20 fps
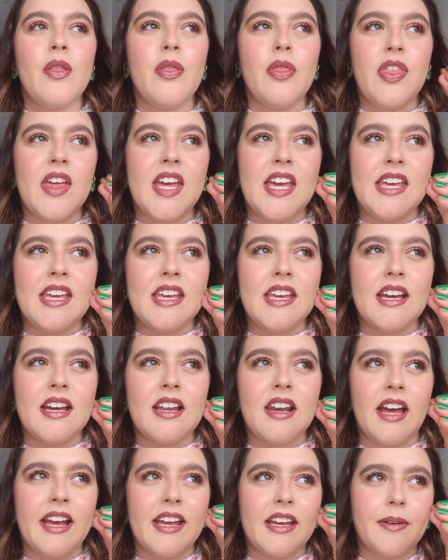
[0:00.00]
The
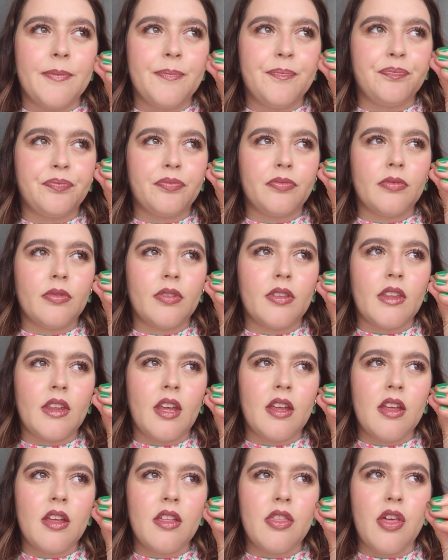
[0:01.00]
like
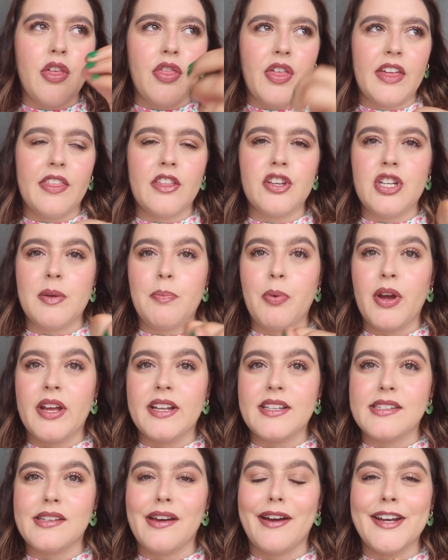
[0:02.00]
the thing that she put
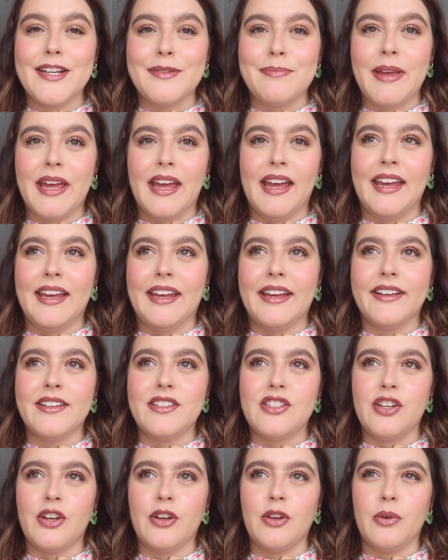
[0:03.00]
inside me
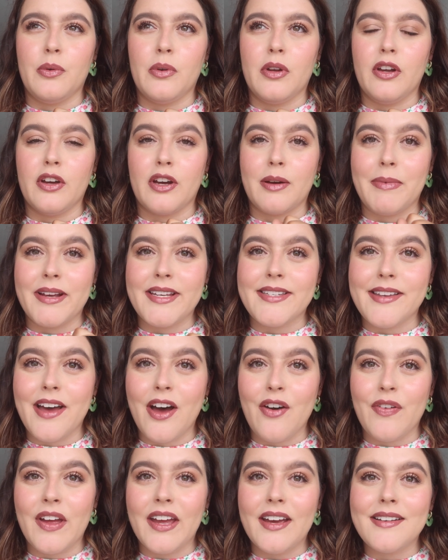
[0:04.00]
to look at my
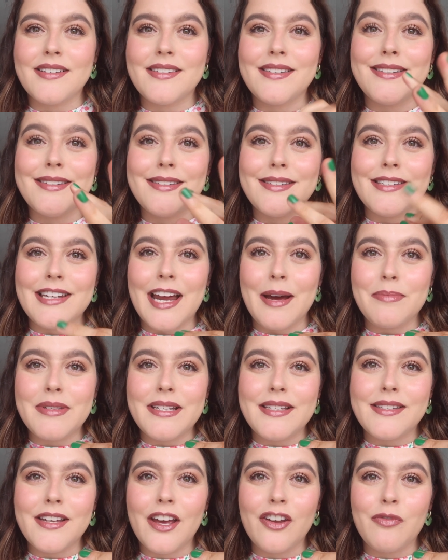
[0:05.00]
cervix
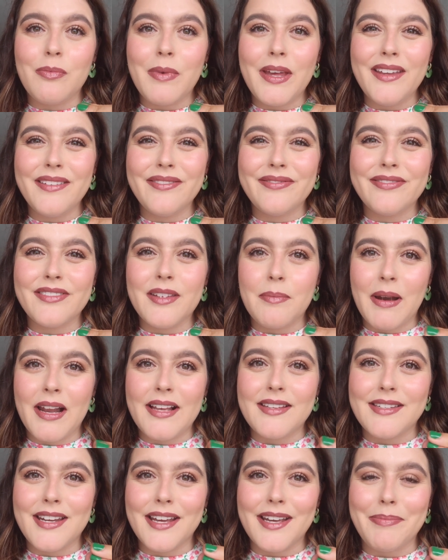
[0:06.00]
snapped inside of me, the
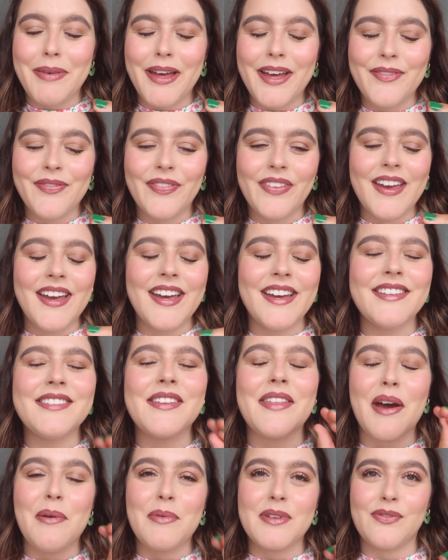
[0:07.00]
plastic bit
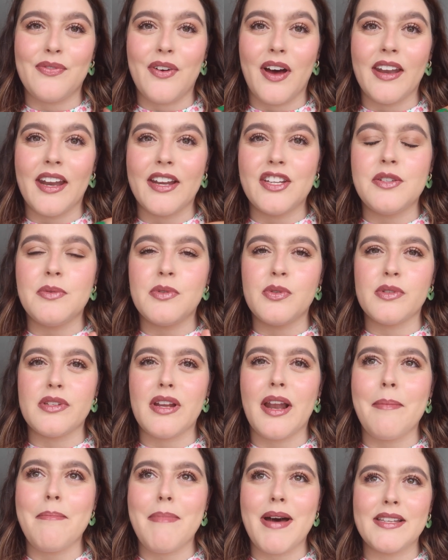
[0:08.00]
so that was fun and she was
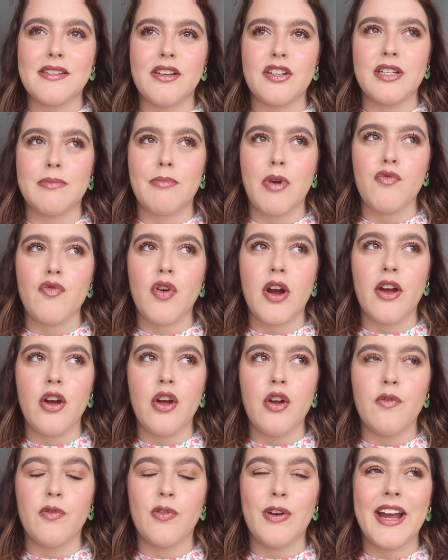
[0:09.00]
also like massaging my right
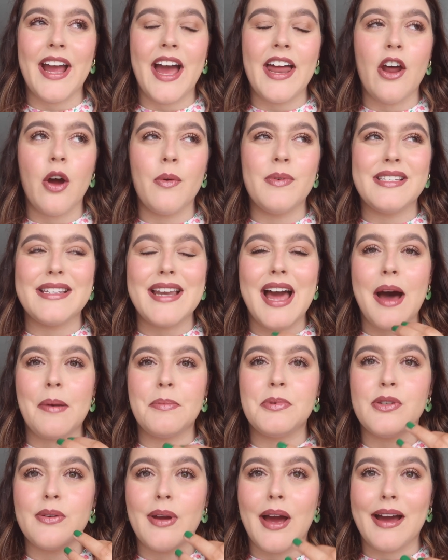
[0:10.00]
ovary and I was in
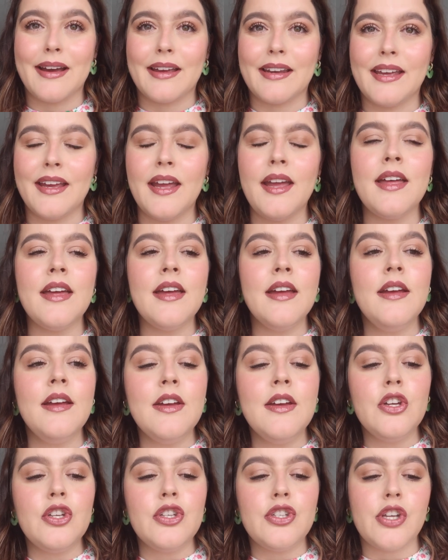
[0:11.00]
absolute agony
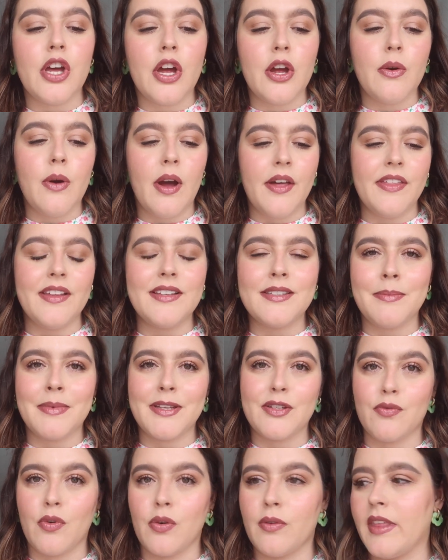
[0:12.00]
so I think
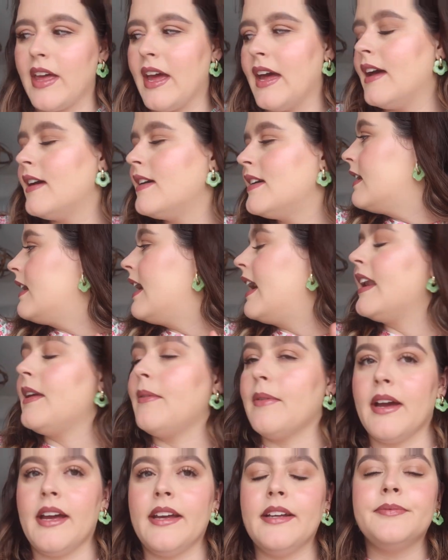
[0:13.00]
something's wrong there
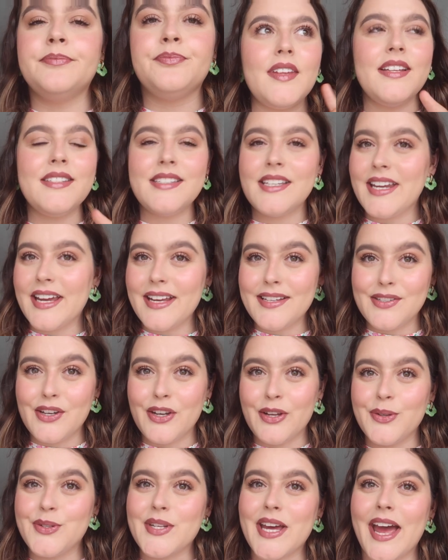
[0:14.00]
anyway today is a
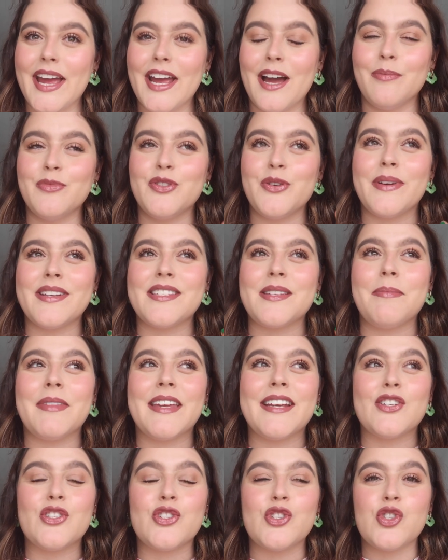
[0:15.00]
new day I'm doing
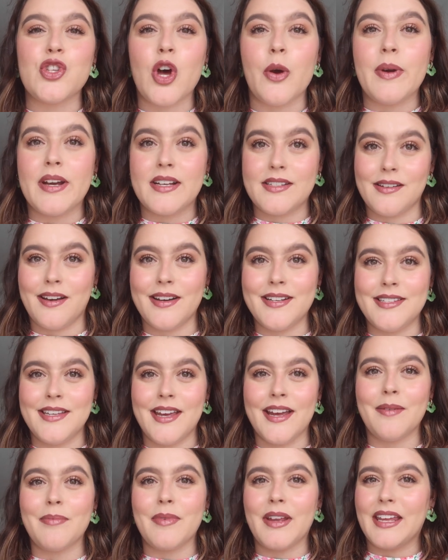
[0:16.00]
something so
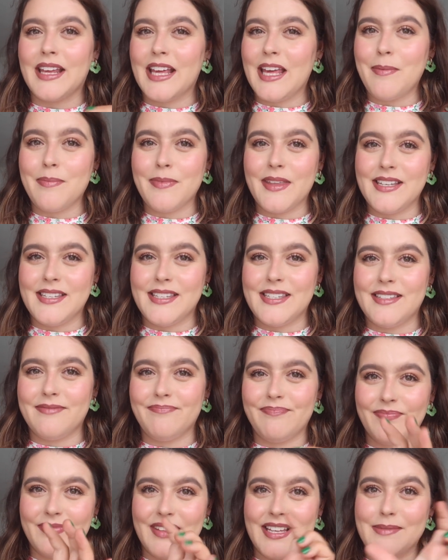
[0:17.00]
exciting I'm gonna keep this
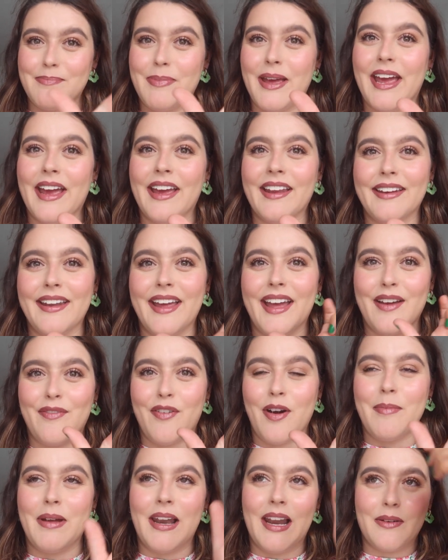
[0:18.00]
this bit in
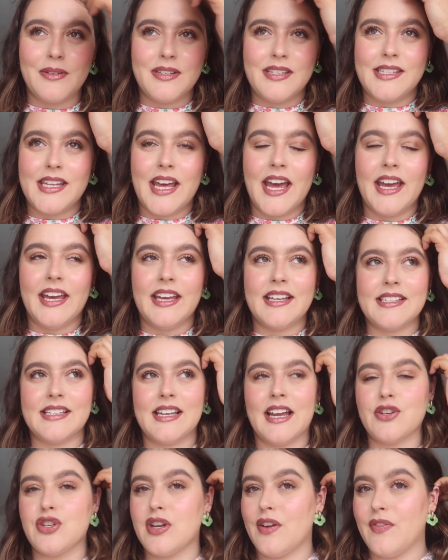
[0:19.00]
if I'm allowed to say
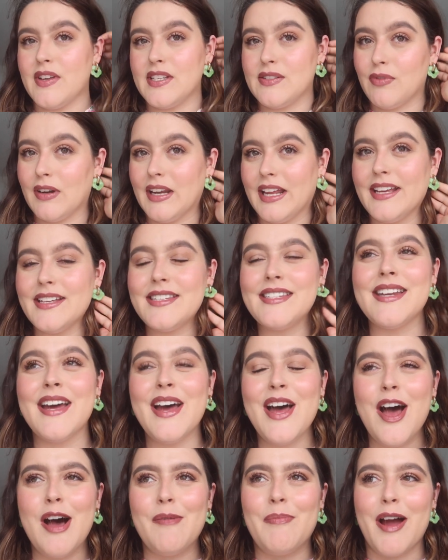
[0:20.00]
slash if it's released
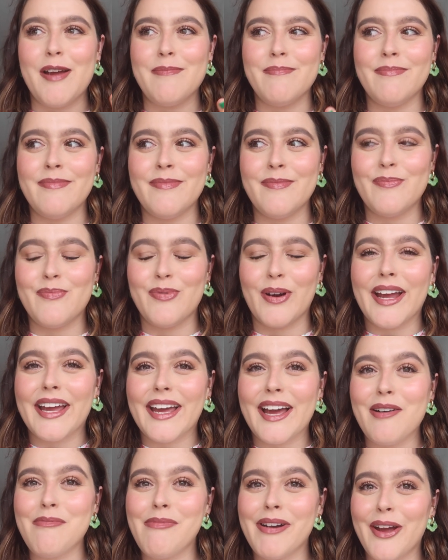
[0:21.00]
but I'm
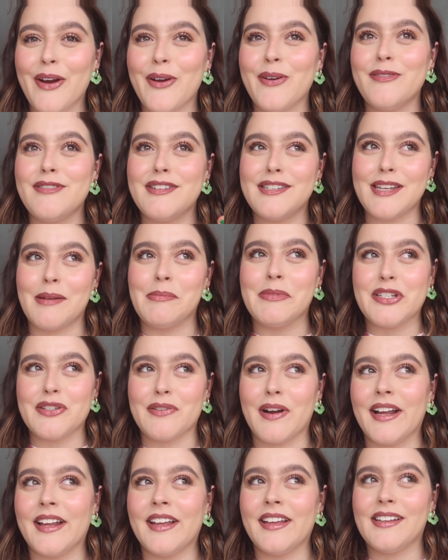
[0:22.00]
bringing out my own summer
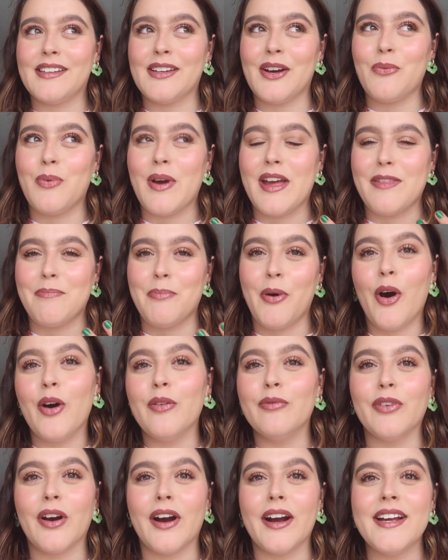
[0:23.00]
drink with pot
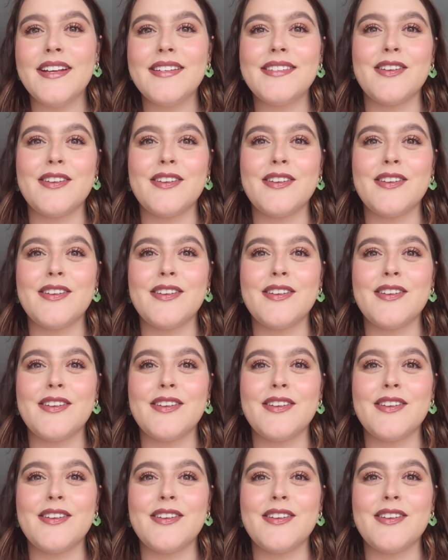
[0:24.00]
and rice